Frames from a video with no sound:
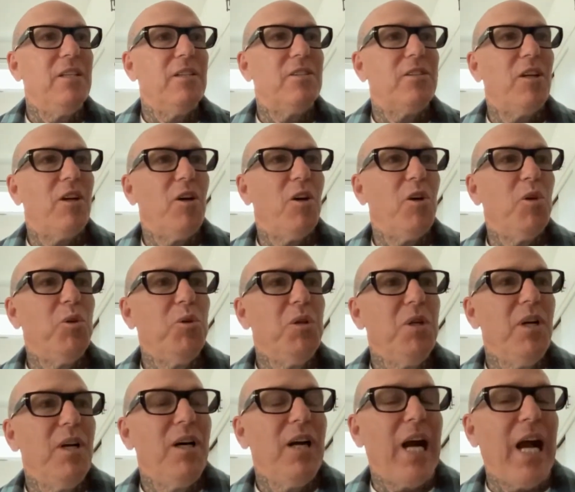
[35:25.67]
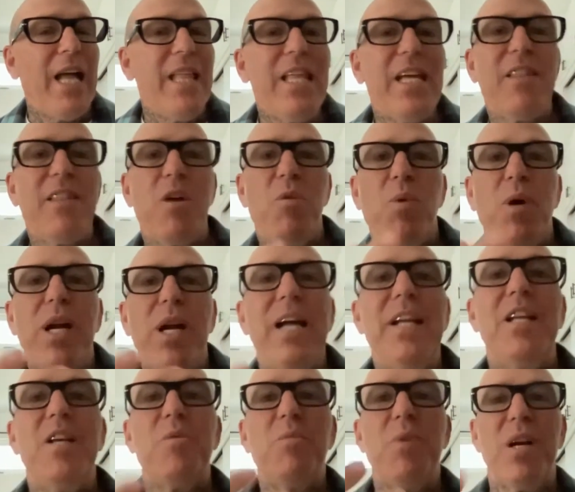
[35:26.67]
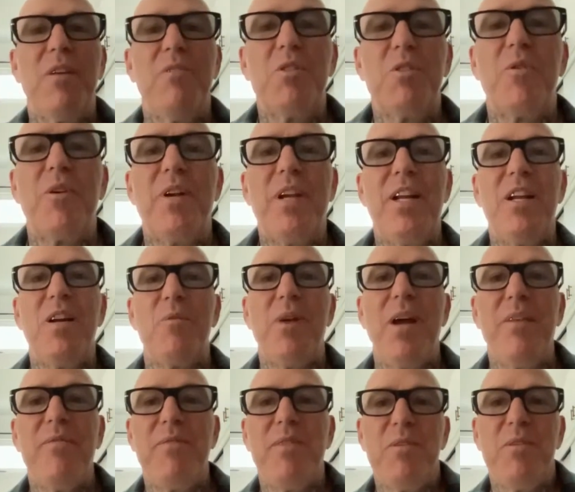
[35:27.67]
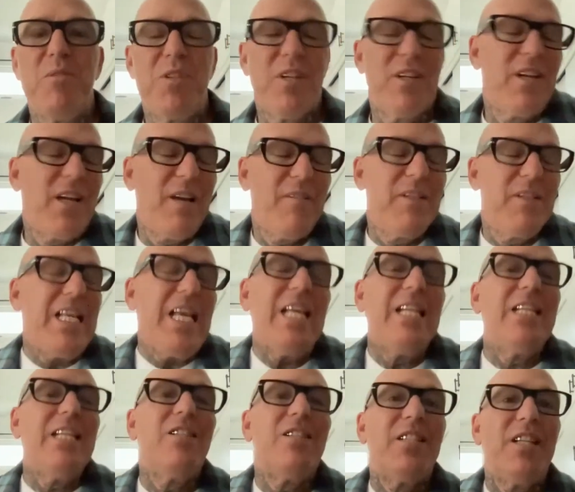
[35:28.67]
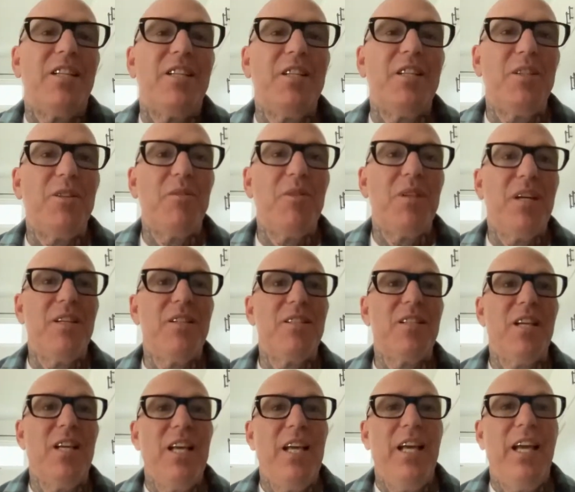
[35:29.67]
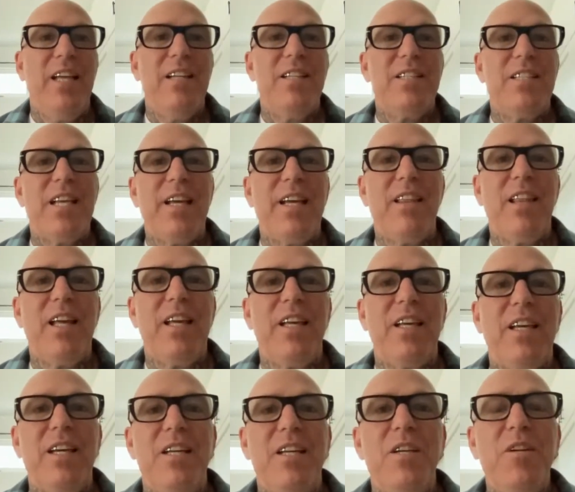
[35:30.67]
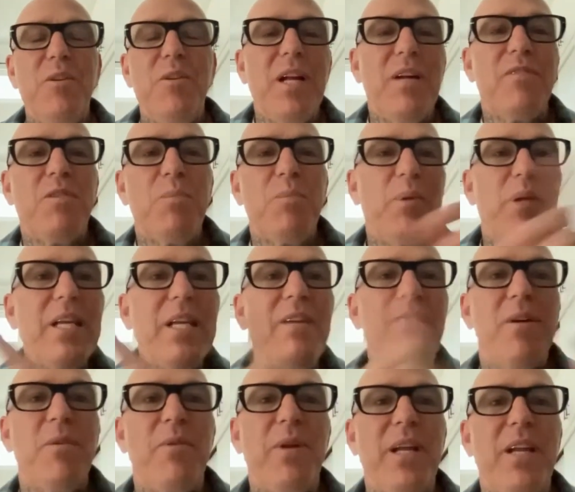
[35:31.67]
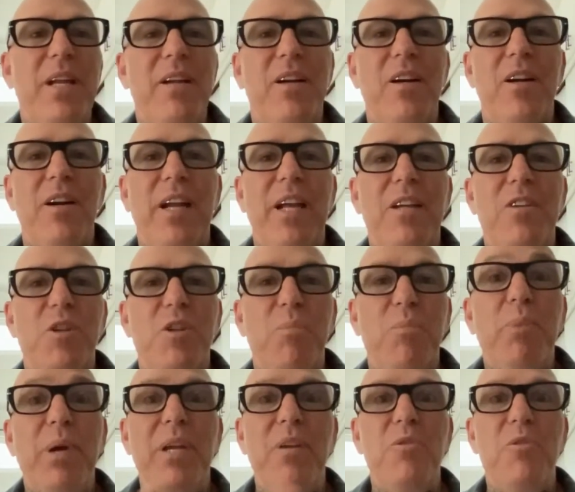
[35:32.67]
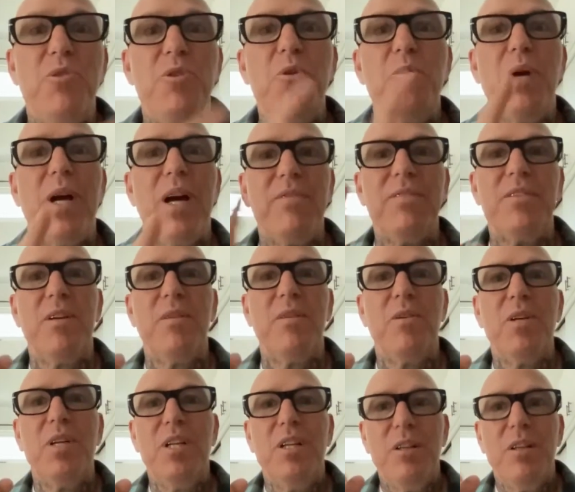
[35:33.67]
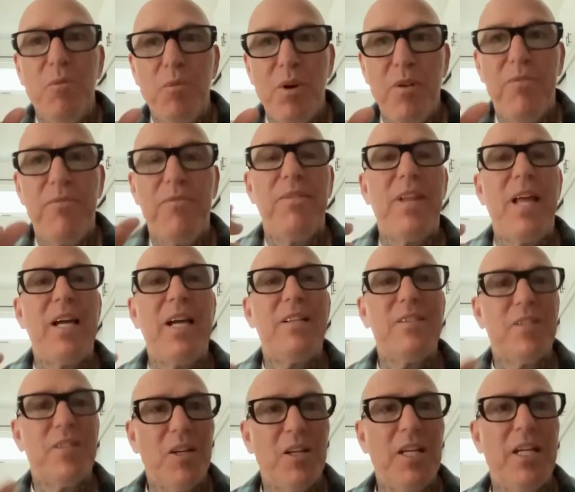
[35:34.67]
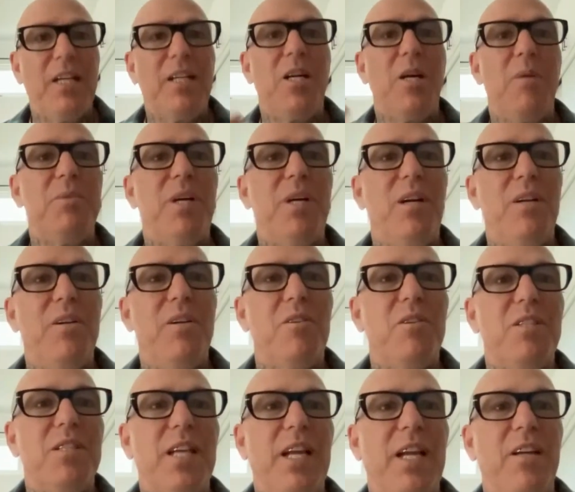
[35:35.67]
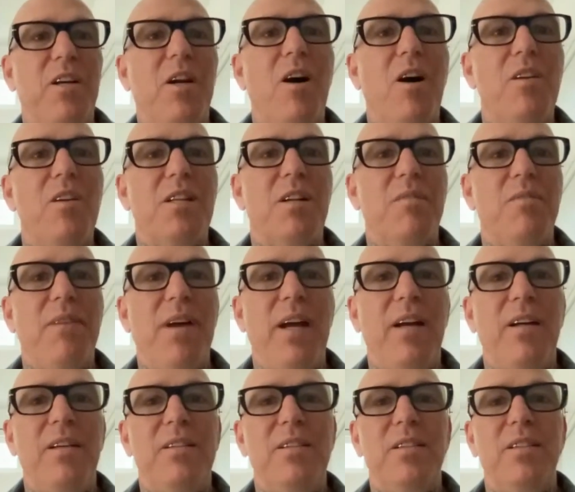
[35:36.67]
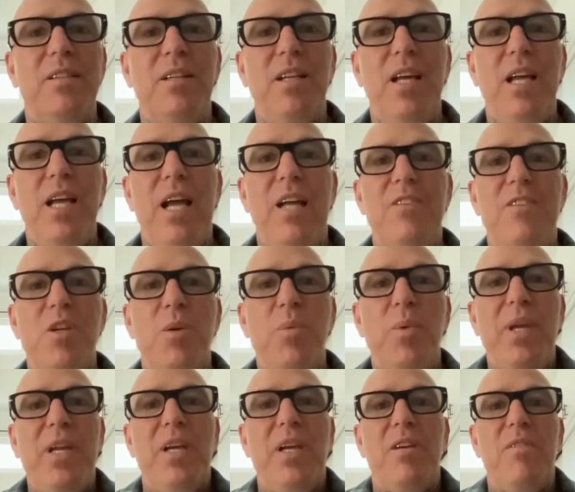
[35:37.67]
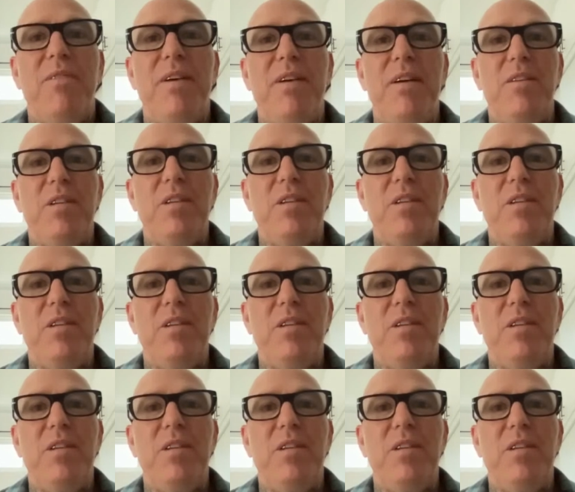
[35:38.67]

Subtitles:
So I think that what I did when I was creating Refuge, and I have a tendency to do this, is say, like, you don't have to believe in reincarnation, but you do have to reflect on and come to understand cause and effect. And so we can